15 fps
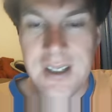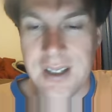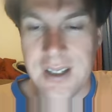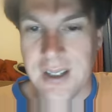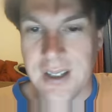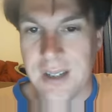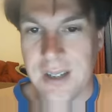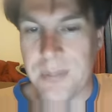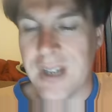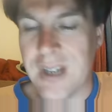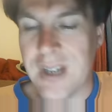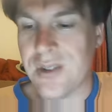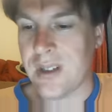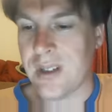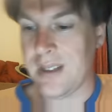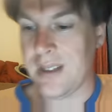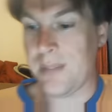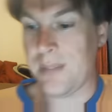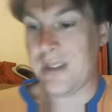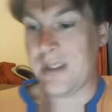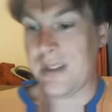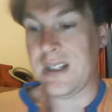And
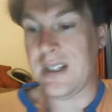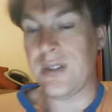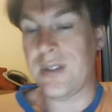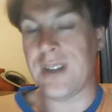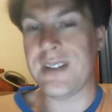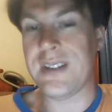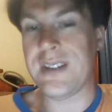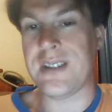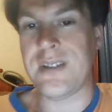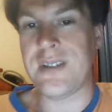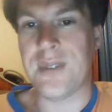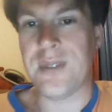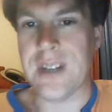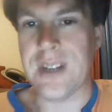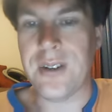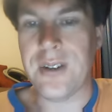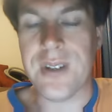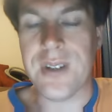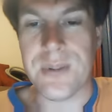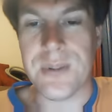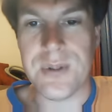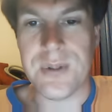basically you can test different
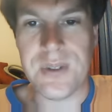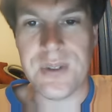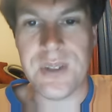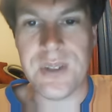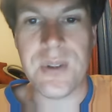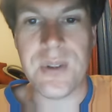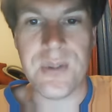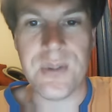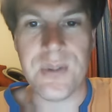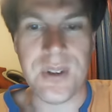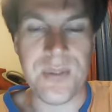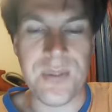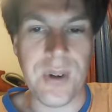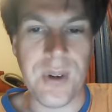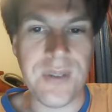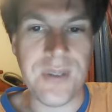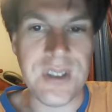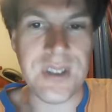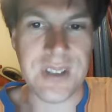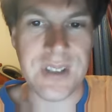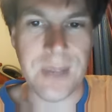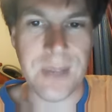algorithms, see which one's more efficient.